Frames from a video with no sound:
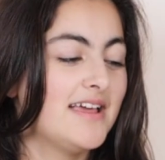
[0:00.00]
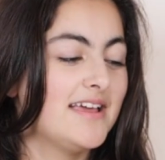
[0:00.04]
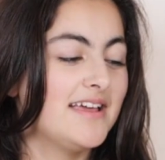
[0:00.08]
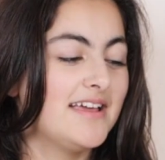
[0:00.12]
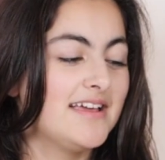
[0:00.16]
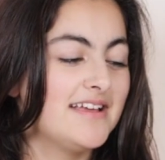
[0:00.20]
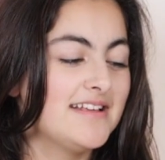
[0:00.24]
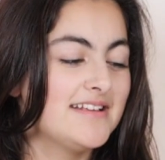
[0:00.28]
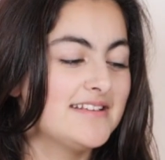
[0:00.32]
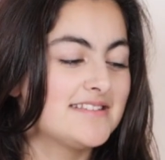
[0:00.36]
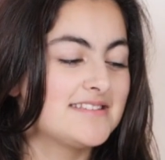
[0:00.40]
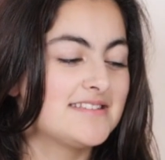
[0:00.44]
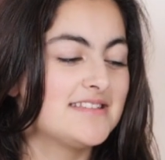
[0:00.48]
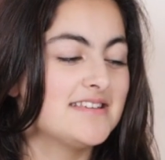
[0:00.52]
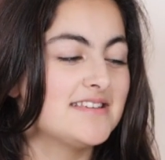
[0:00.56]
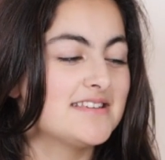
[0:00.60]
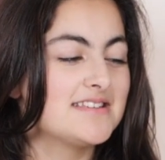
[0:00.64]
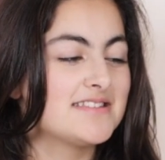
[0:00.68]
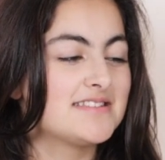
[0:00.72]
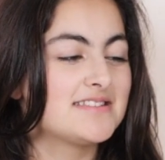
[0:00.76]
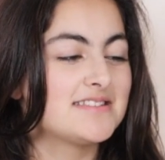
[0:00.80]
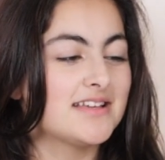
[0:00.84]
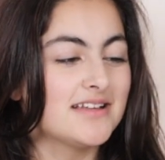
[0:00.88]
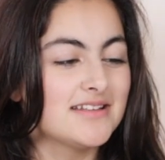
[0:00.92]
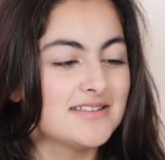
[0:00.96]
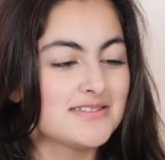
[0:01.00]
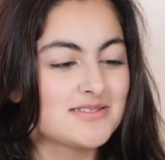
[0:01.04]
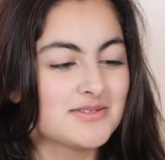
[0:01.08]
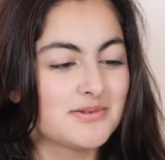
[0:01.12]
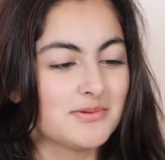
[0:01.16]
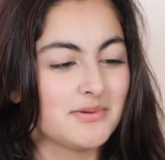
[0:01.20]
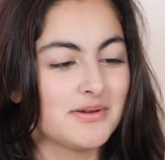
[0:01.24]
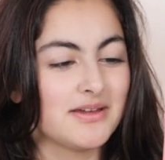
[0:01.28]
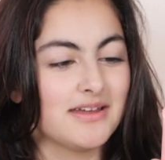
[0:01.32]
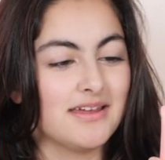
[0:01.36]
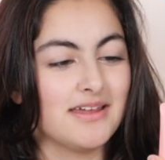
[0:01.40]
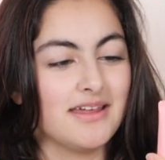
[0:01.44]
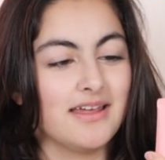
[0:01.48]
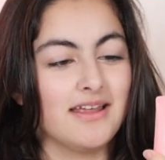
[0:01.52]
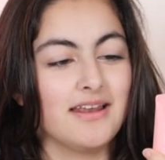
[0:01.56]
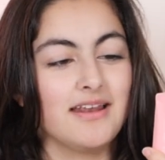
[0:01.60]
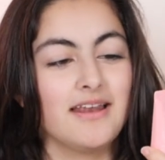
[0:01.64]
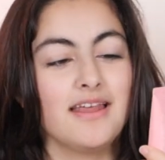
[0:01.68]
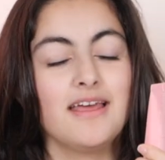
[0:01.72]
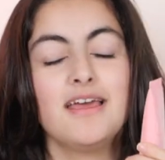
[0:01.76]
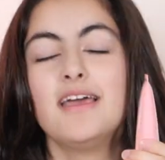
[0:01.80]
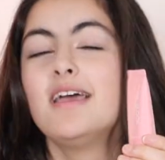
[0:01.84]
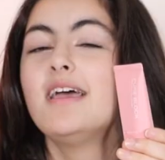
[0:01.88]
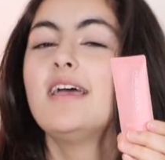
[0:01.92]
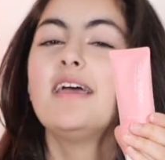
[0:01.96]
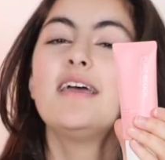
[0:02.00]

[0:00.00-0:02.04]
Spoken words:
is the sunscreen.